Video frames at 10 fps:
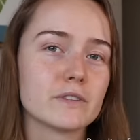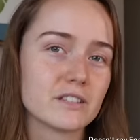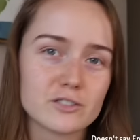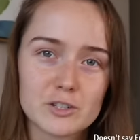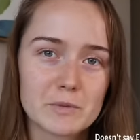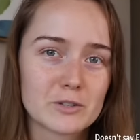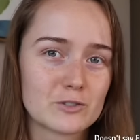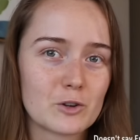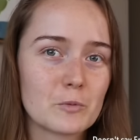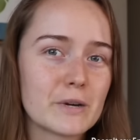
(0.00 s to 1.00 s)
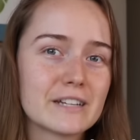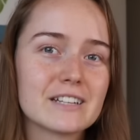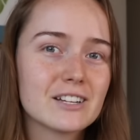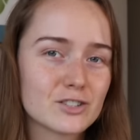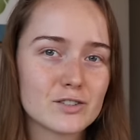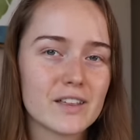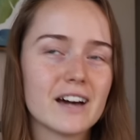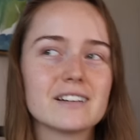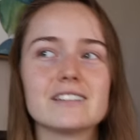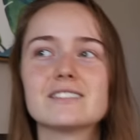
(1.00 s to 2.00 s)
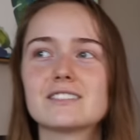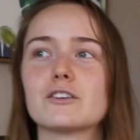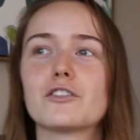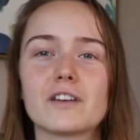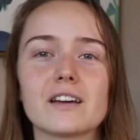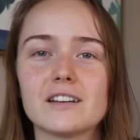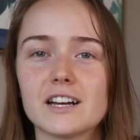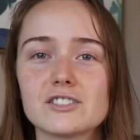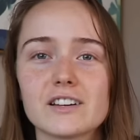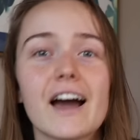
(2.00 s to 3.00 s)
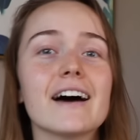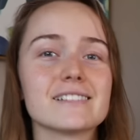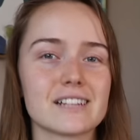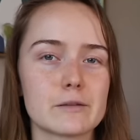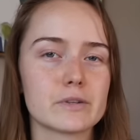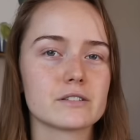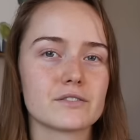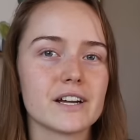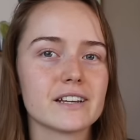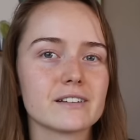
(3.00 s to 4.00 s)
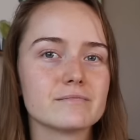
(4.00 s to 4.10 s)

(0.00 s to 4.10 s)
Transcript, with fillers: the distributors don't pay attention to that and still think Enagic has an A-plus rating.